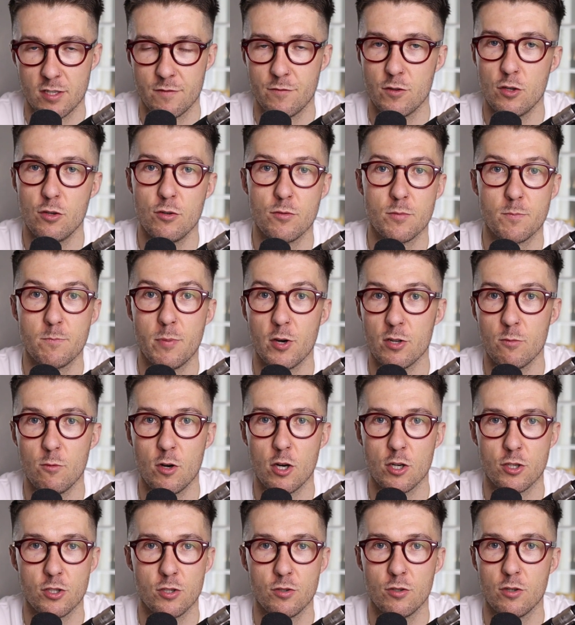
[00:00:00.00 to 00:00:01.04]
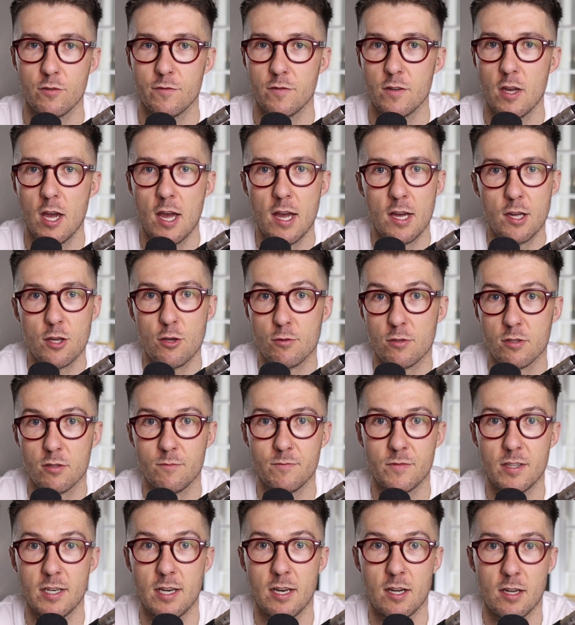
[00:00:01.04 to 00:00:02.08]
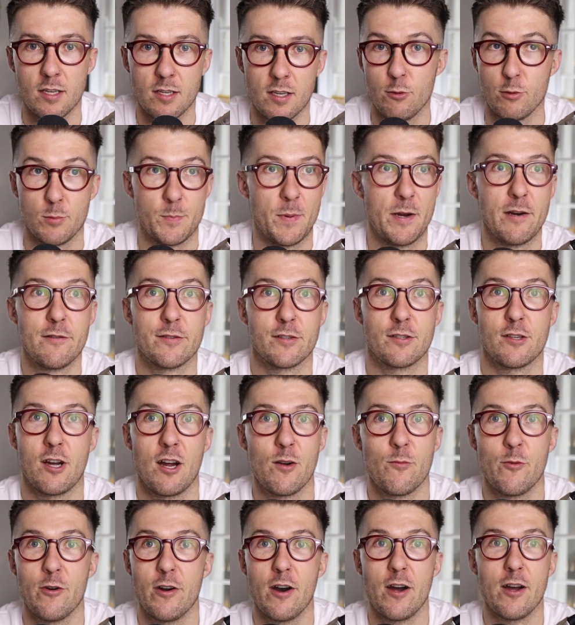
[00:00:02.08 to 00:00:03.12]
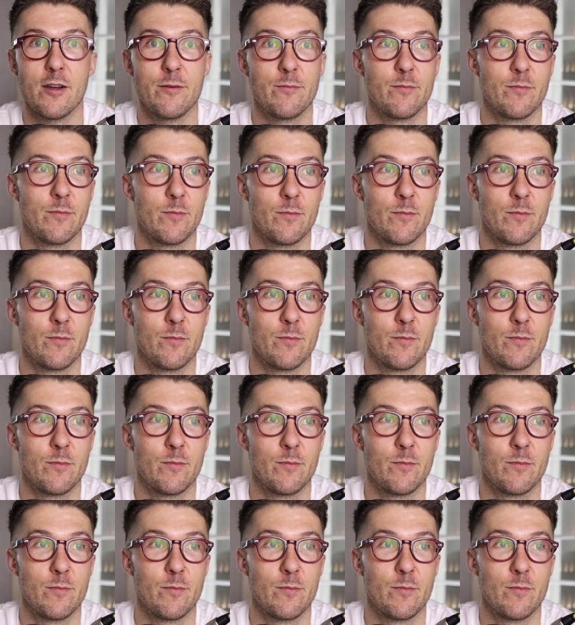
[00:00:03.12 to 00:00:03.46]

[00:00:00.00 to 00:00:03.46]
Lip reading: If you use body wash or if you use something like, there was periods of time where